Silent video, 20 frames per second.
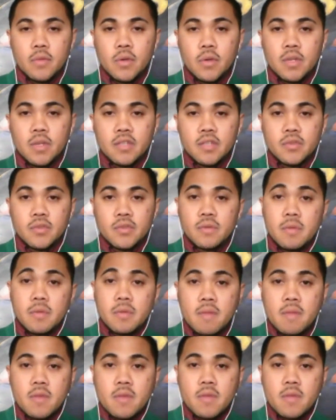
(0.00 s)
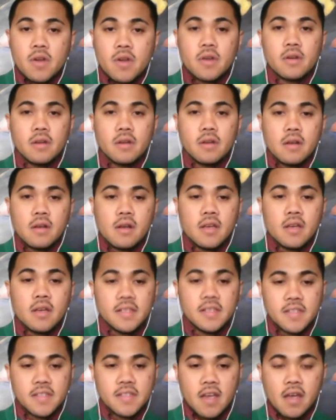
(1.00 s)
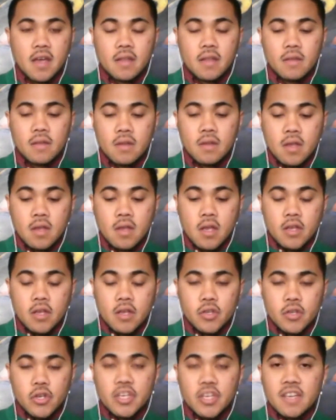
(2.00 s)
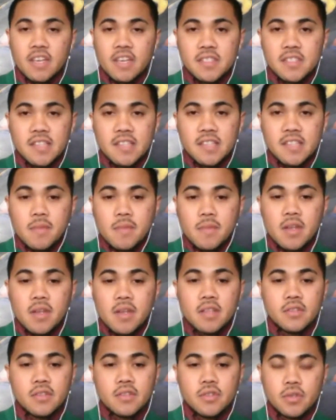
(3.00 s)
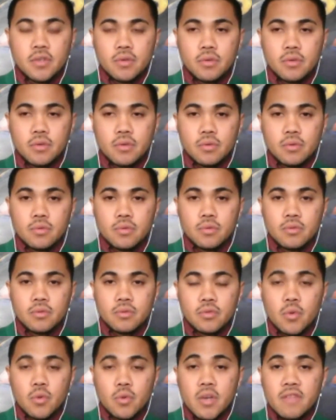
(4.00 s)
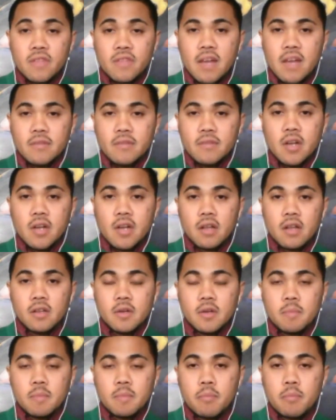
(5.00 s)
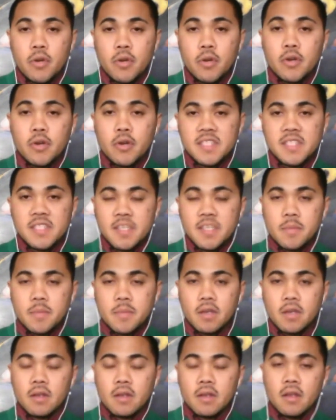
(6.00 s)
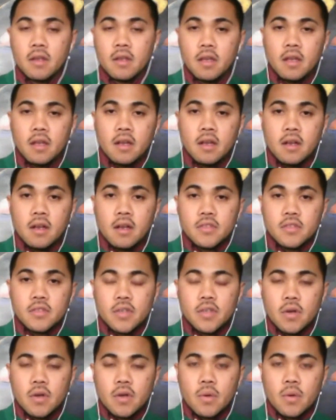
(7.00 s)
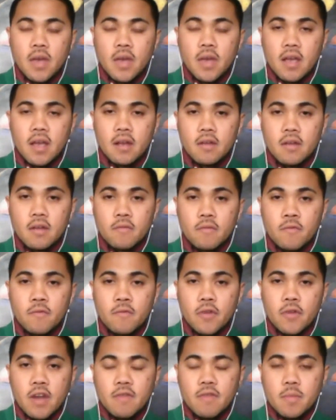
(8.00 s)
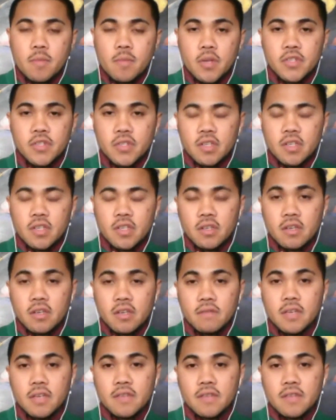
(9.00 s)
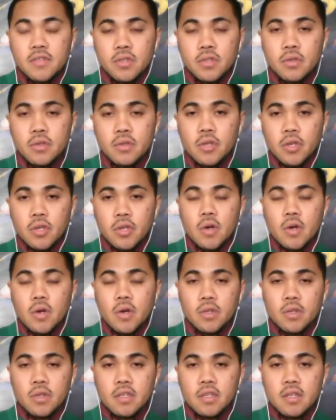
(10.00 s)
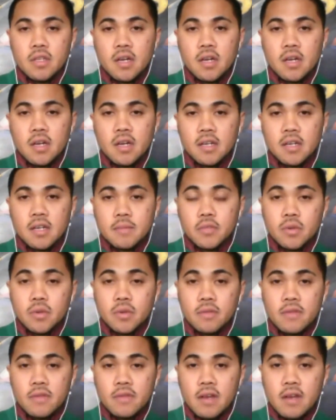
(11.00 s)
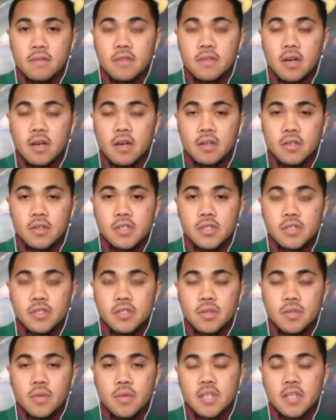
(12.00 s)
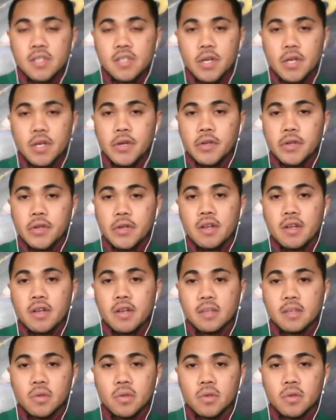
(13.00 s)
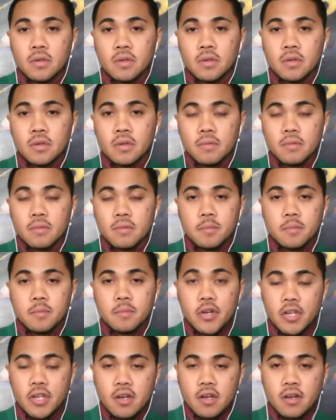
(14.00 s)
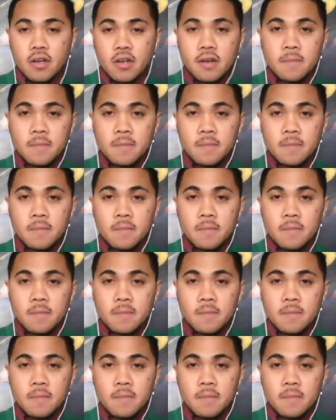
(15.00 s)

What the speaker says: you need to remember is that your gifts is limited to $25 per recipient. So for every person that you give gifts to, you can only deduct up to $25. The rest are non-deductible per year.